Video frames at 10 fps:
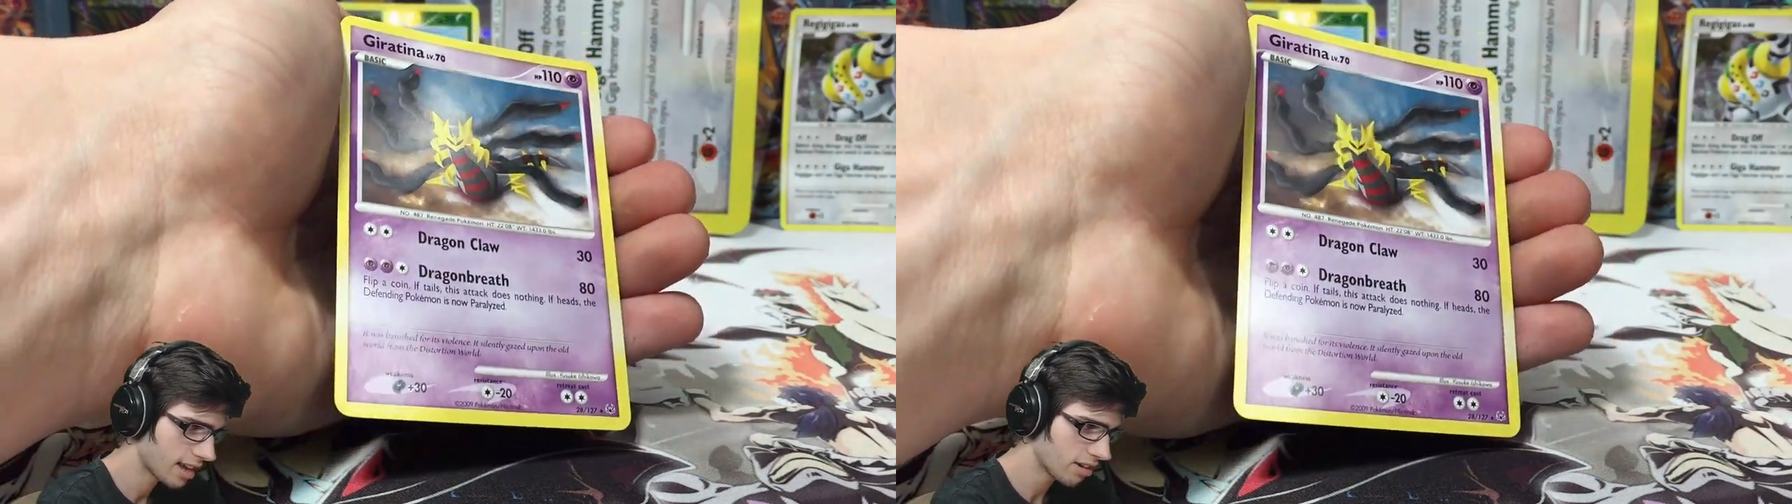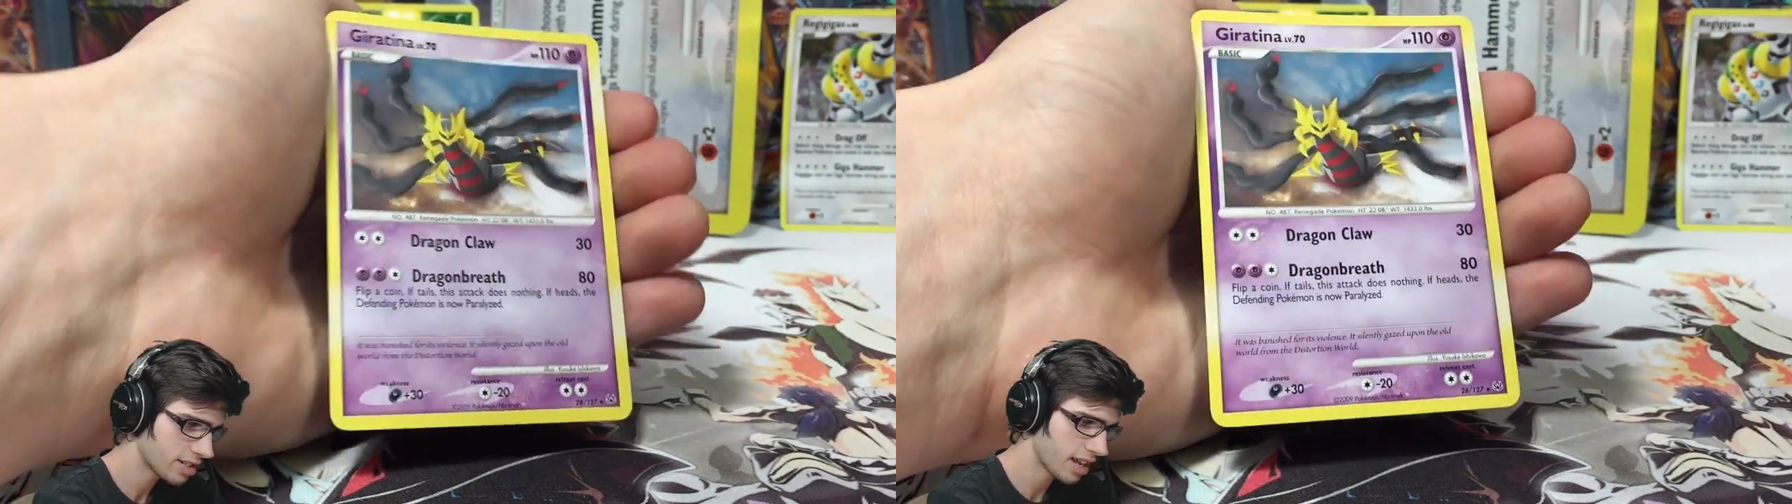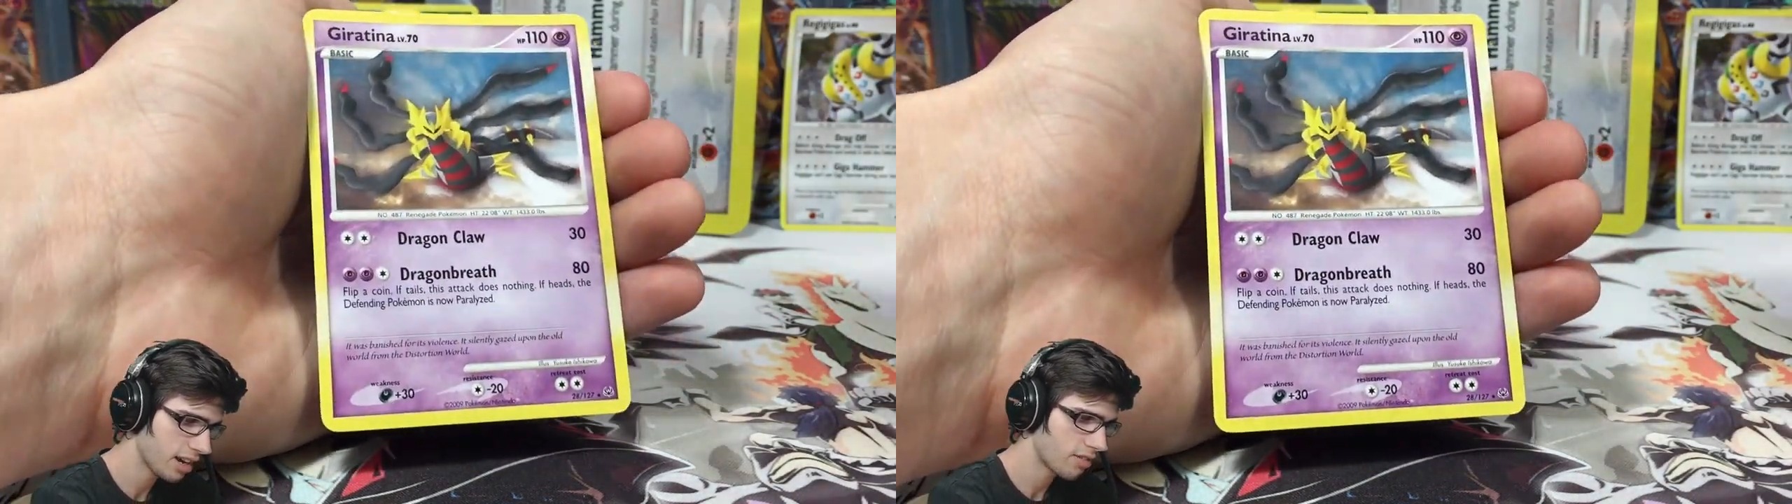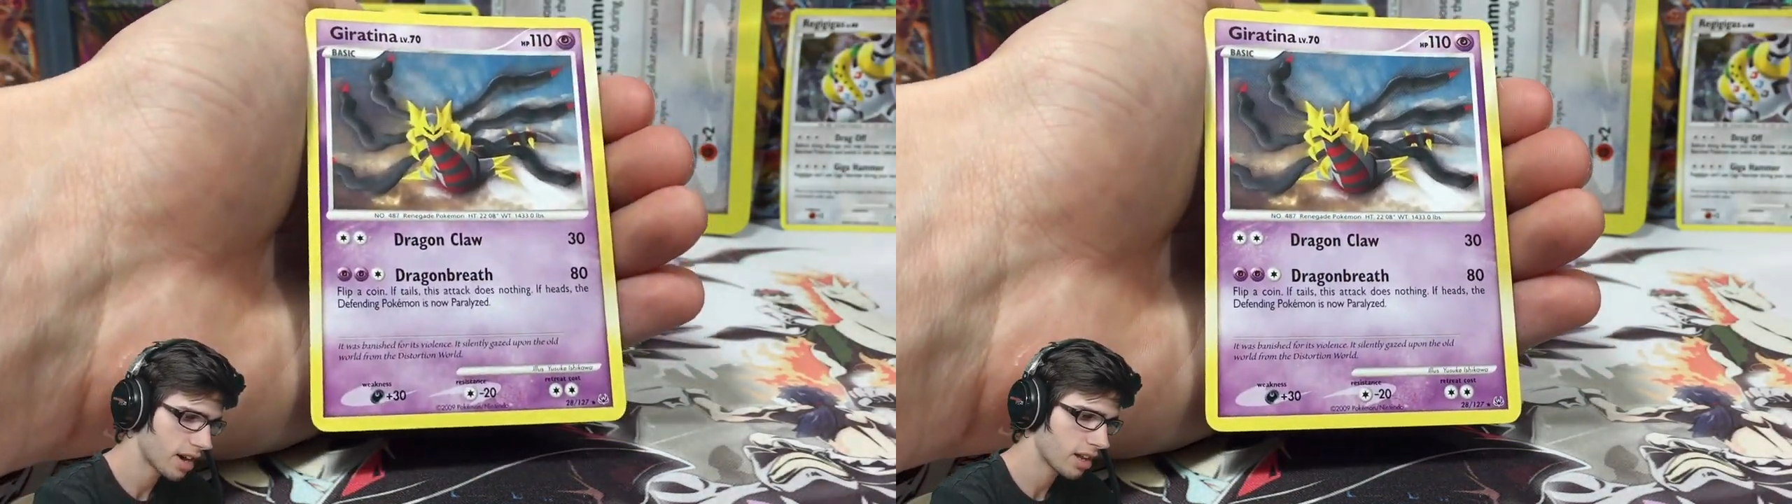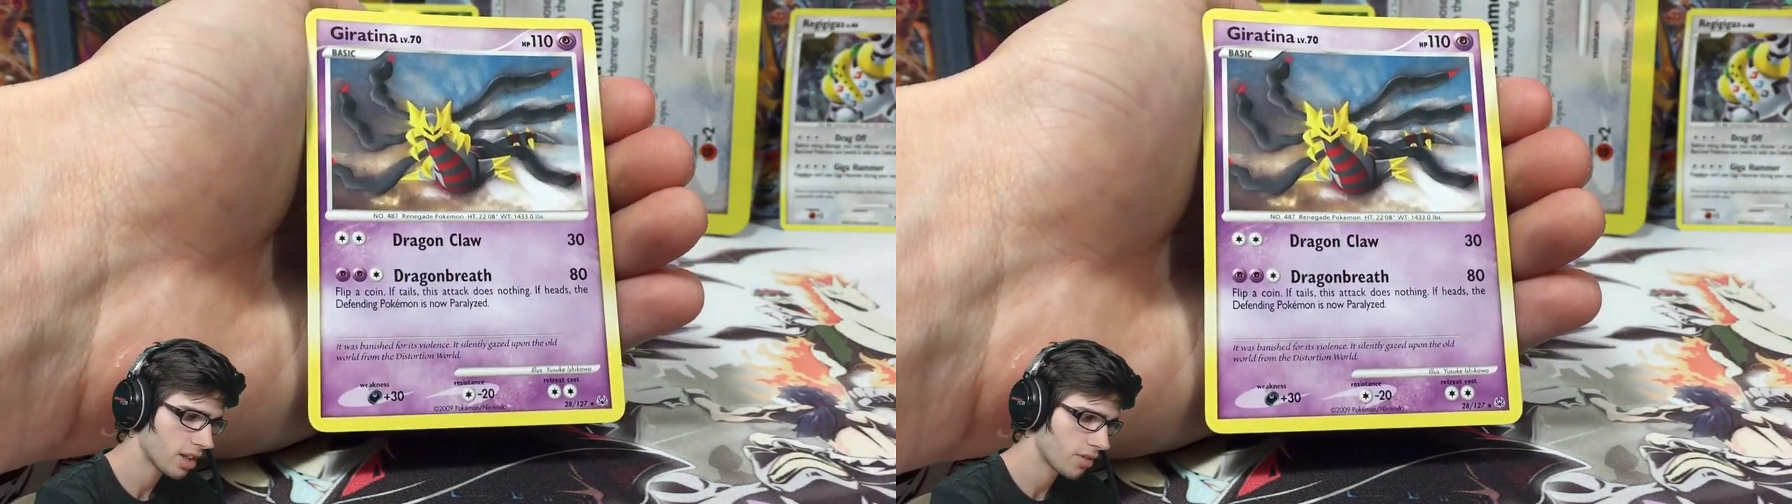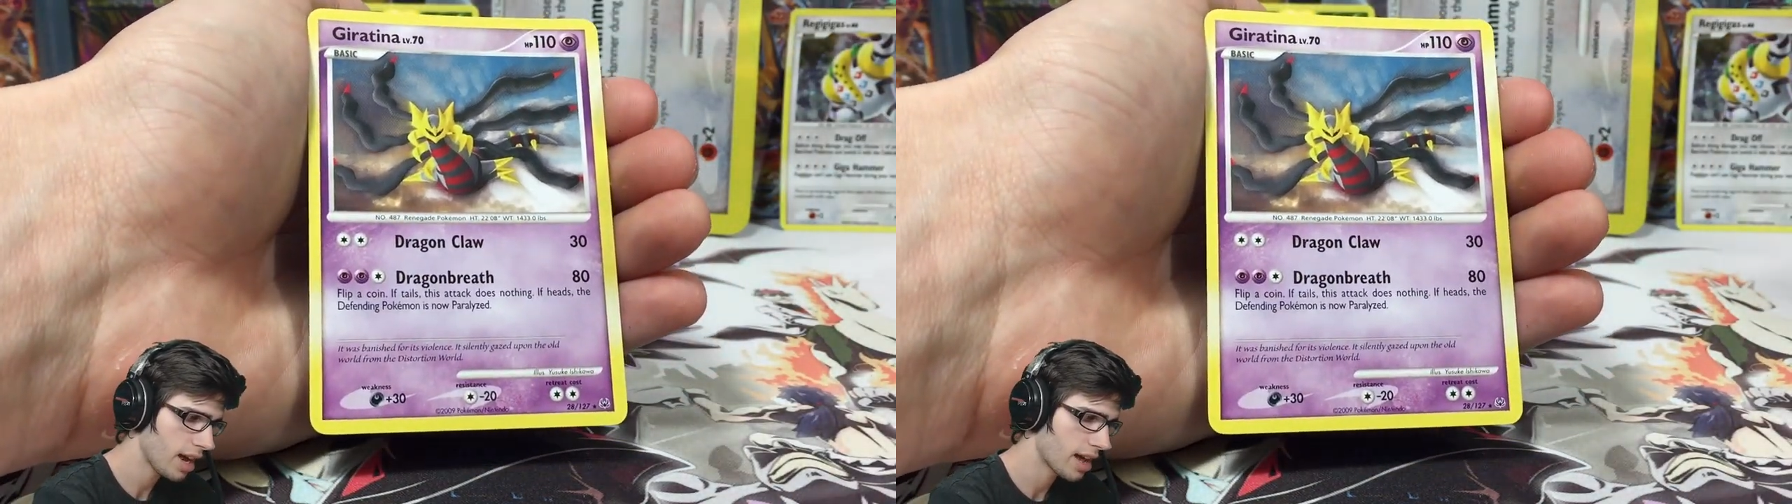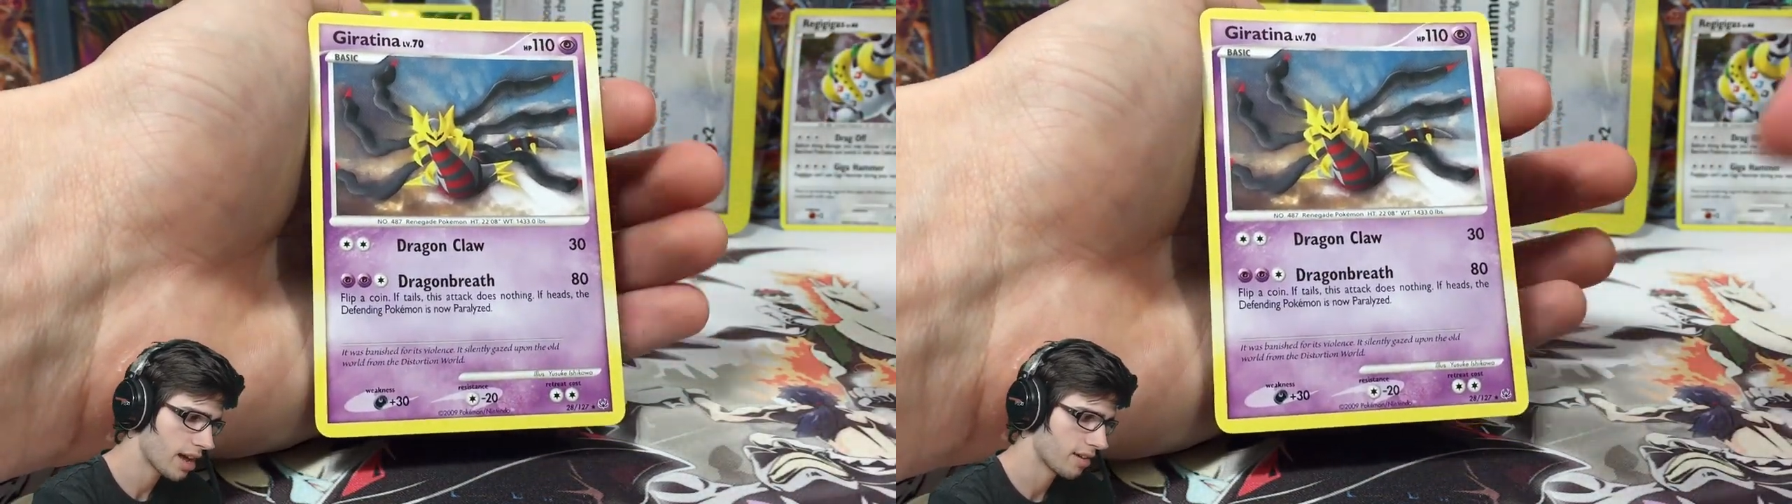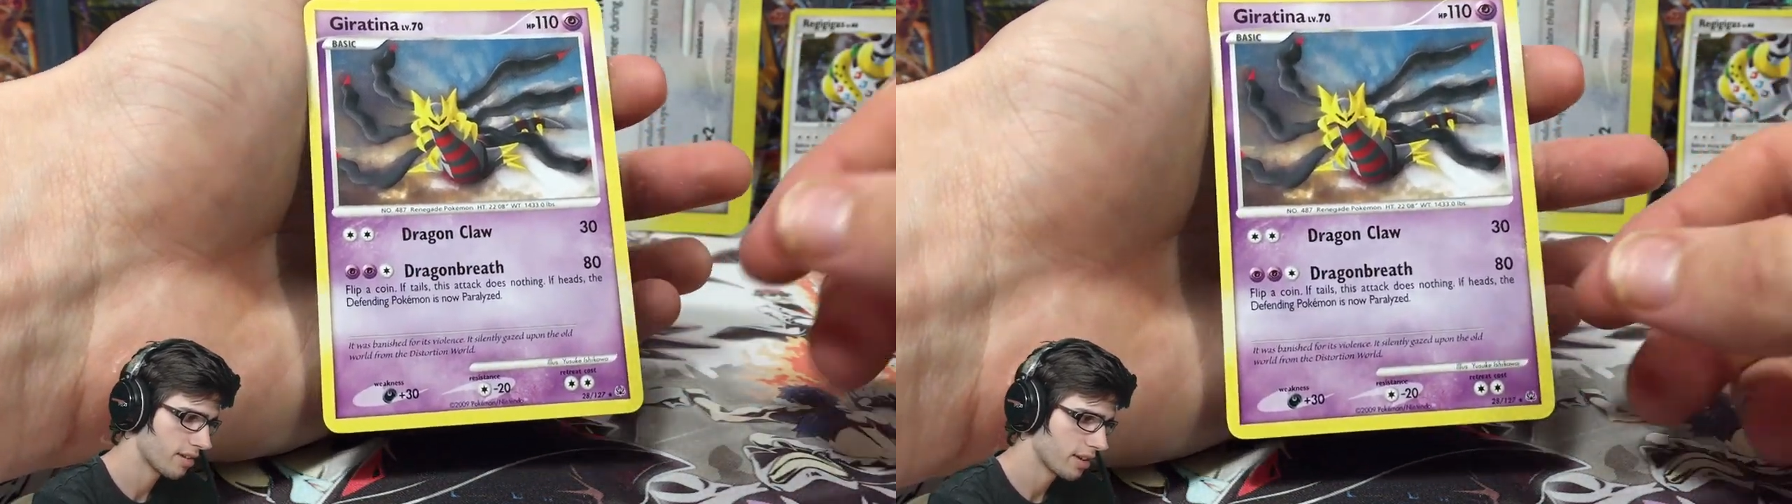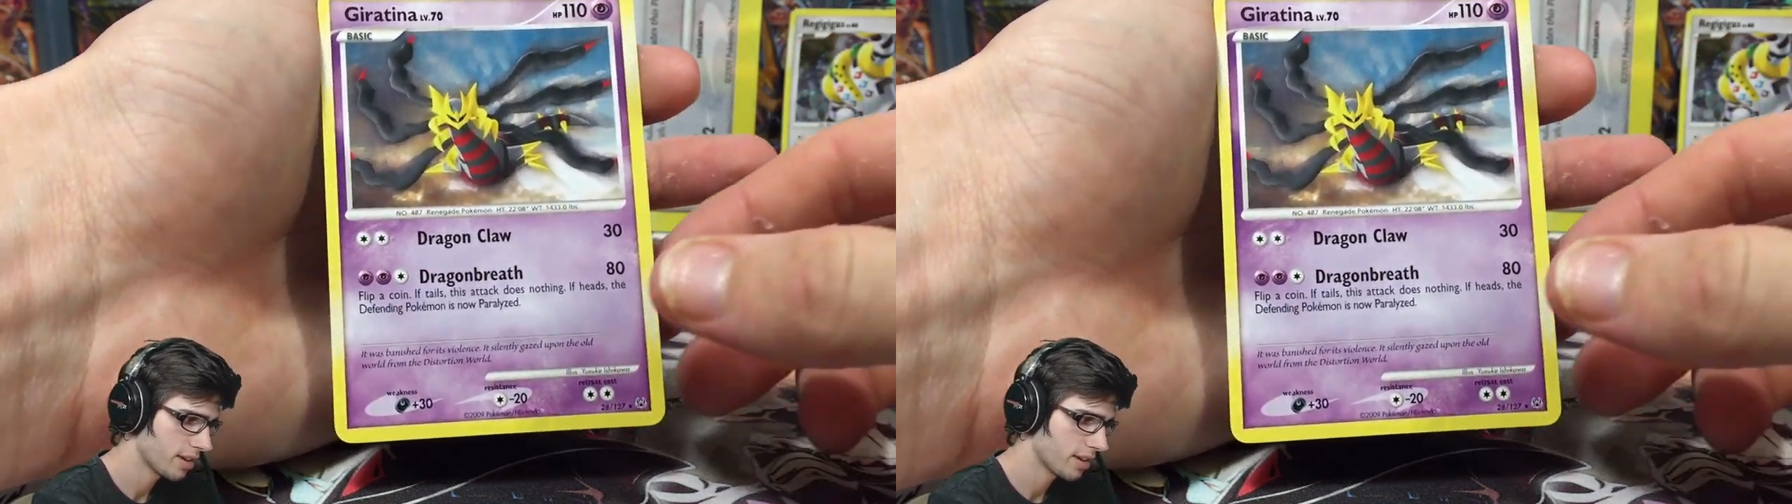Giratina regular rare.